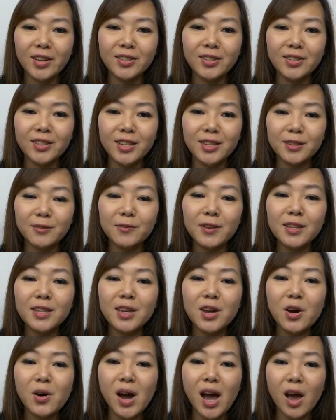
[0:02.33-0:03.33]
In today's
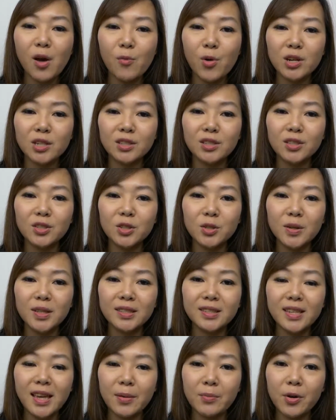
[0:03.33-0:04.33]
video, I wanted to do a
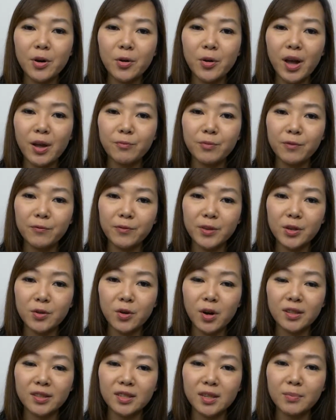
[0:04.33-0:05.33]
demo and
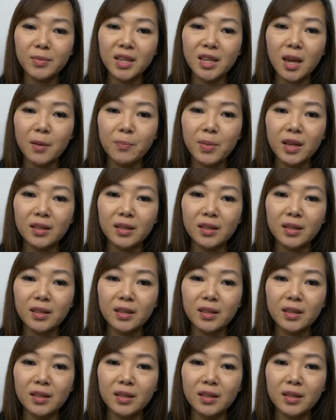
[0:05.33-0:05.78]
review on something I